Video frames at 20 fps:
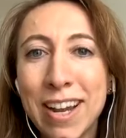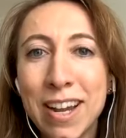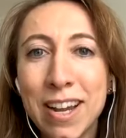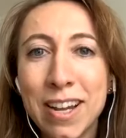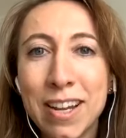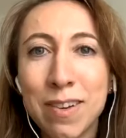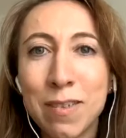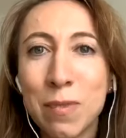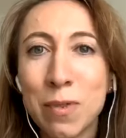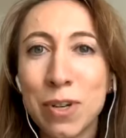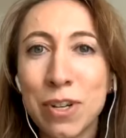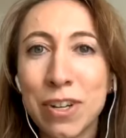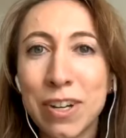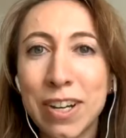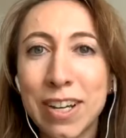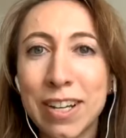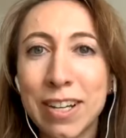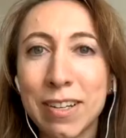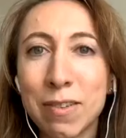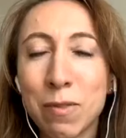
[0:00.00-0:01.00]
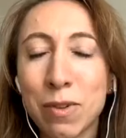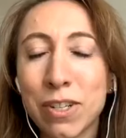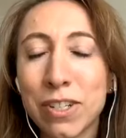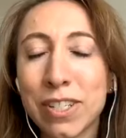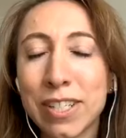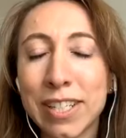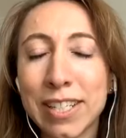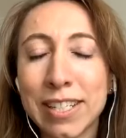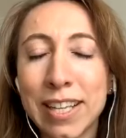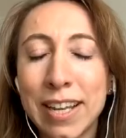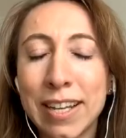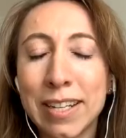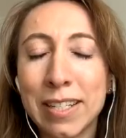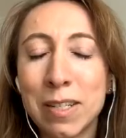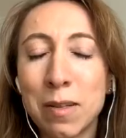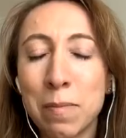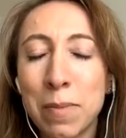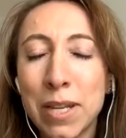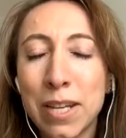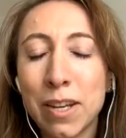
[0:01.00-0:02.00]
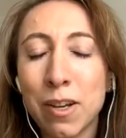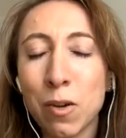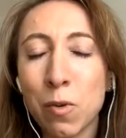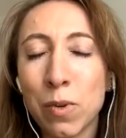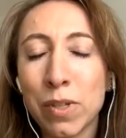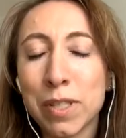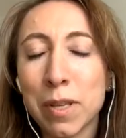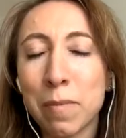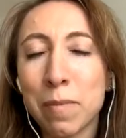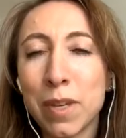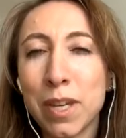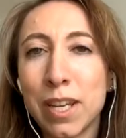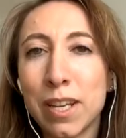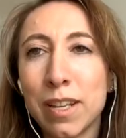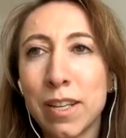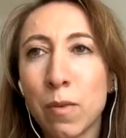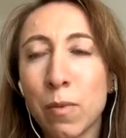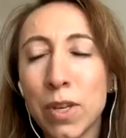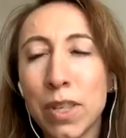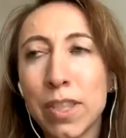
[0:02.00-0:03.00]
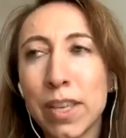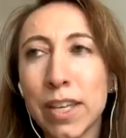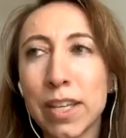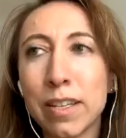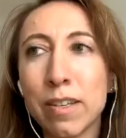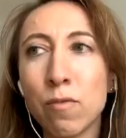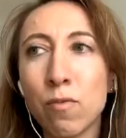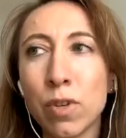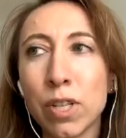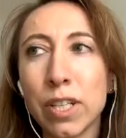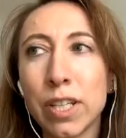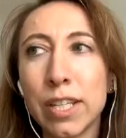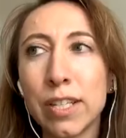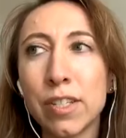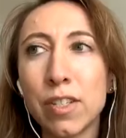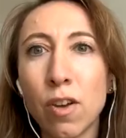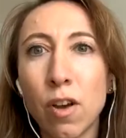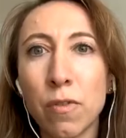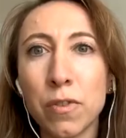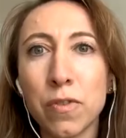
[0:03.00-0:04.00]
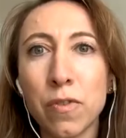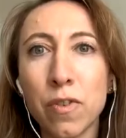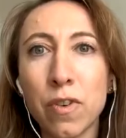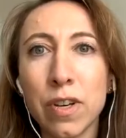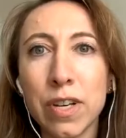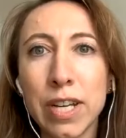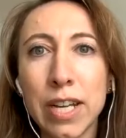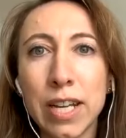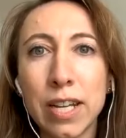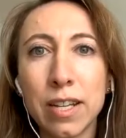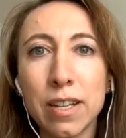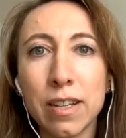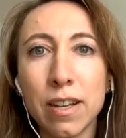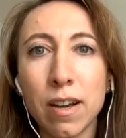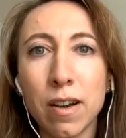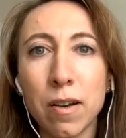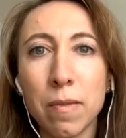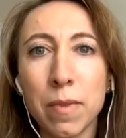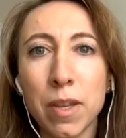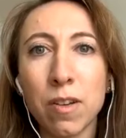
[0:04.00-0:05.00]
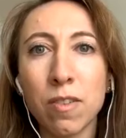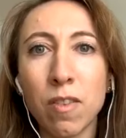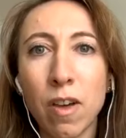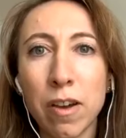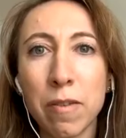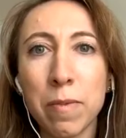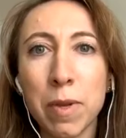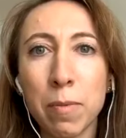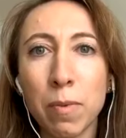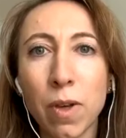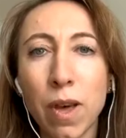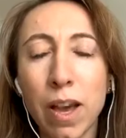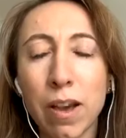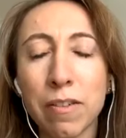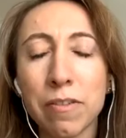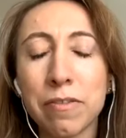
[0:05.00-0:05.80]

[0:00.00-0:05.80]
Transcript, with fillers: we're, uh, we're just excited to be here with something that we think really solves for a need um, that a lot of people have.